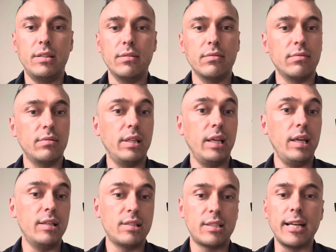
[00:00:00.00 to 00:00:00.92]
the
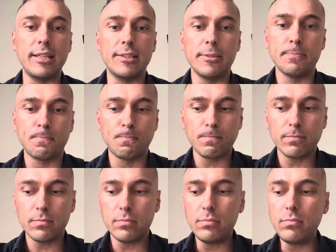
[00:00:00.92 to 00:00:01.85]
state.
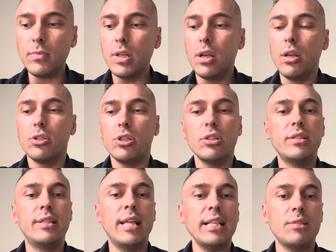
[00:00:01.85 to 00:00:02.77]
So
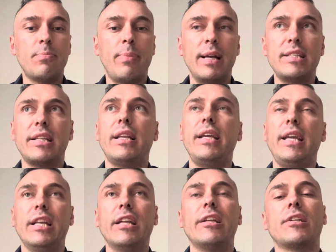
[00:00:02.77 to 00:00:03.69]
that's basically,
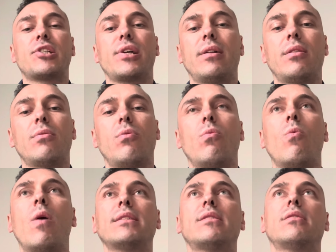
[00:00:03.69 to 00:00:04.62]
in a nutshell,
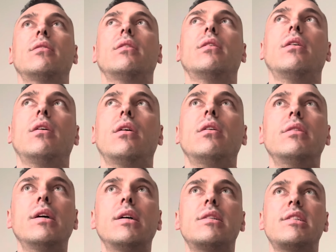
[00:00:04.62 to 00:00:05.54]
what
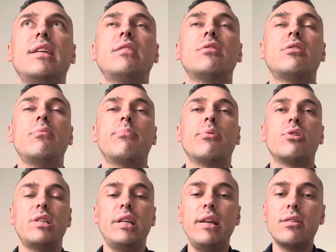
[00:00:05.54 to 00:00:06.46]
the sentencing
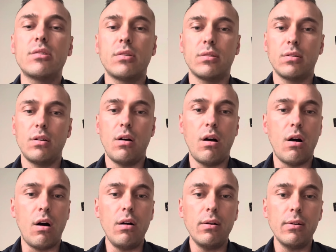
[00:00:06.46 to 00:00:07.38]
proceedings
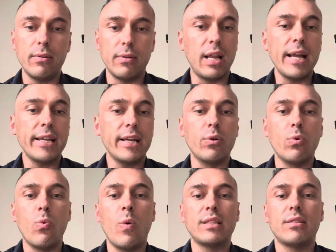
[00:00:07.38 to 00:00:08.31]
are like
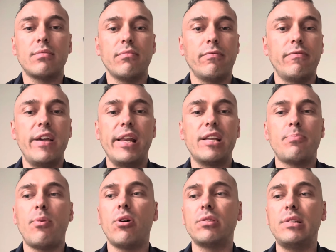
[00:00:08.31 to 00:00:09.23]
and what various
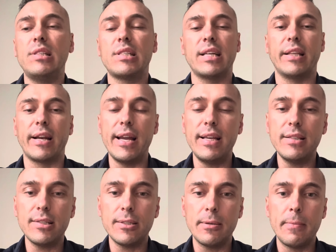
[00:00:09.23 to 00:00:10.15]
parties can
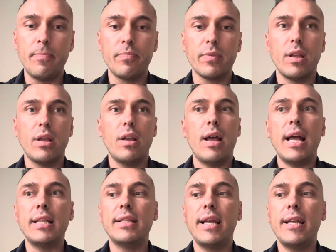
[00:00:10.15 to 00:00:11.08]
raise.
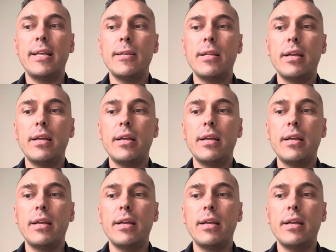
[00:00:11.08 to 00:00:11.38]
And then